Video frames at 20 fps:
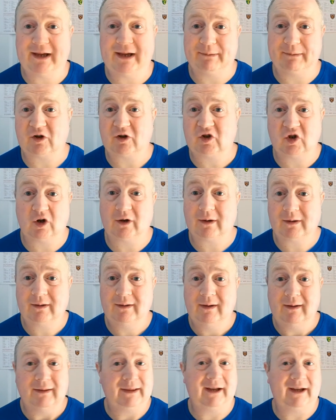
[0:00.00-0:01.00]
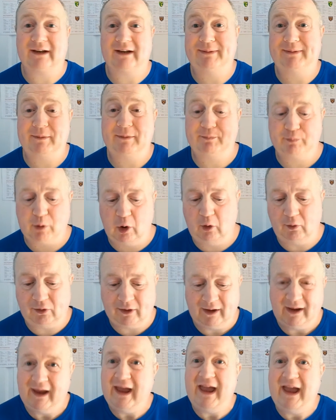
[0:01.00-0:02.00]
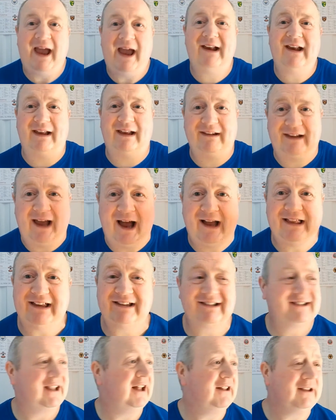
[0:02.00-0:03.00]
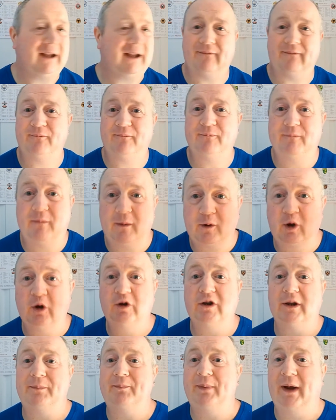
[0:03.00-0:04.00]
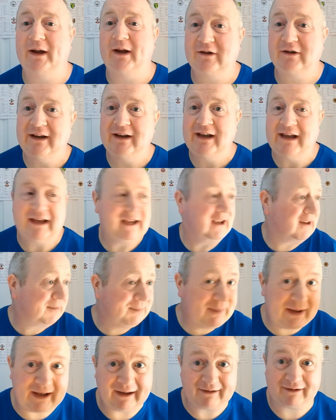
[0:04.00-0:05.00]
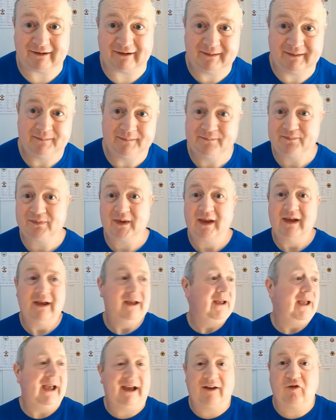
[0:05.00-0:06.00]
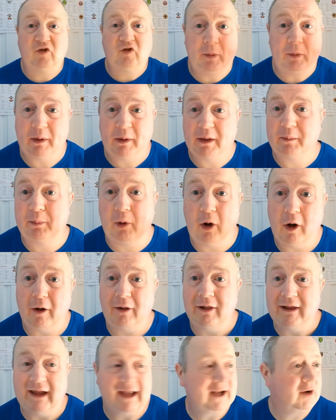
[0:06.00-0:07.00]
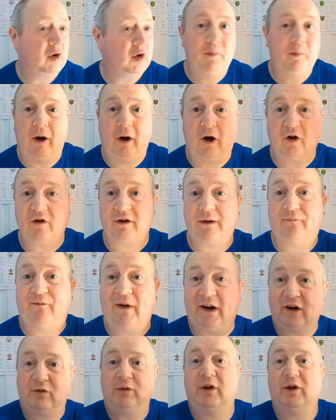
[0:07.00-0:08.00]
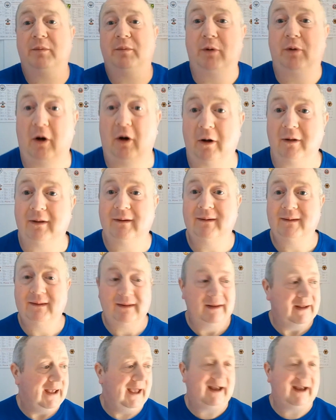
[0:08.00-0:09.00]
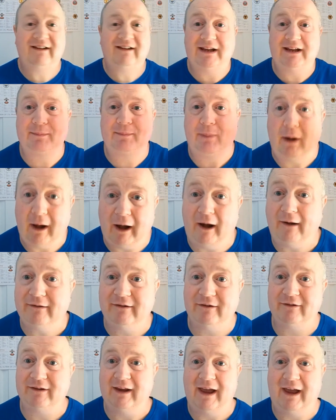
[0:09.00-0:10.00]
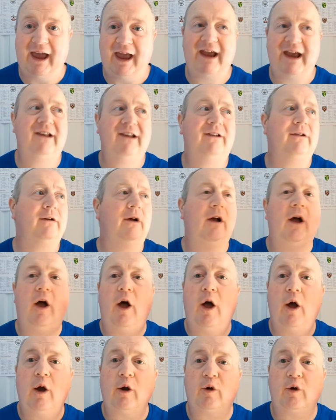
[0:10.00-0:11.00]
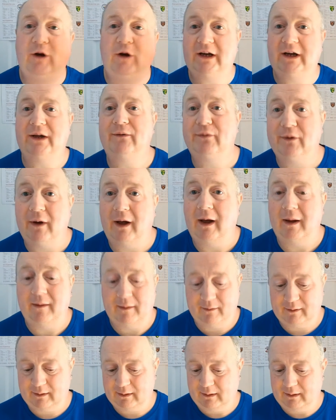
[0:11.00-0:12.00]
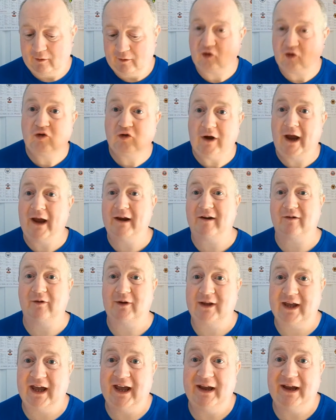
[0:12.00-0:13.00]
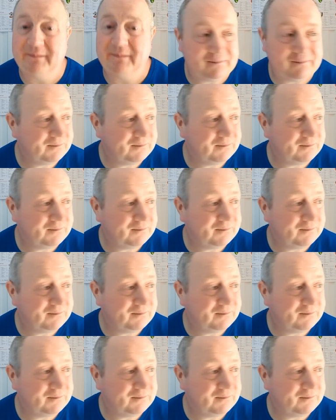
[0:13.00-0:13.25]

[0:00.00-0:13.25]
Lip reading: I'm not sure. I think he's played both. He is highly skilled and good in the pitch. He has pace. He can jump on the ball. He can go past defenders with the ball. He can see passes. He's creative striker, okay?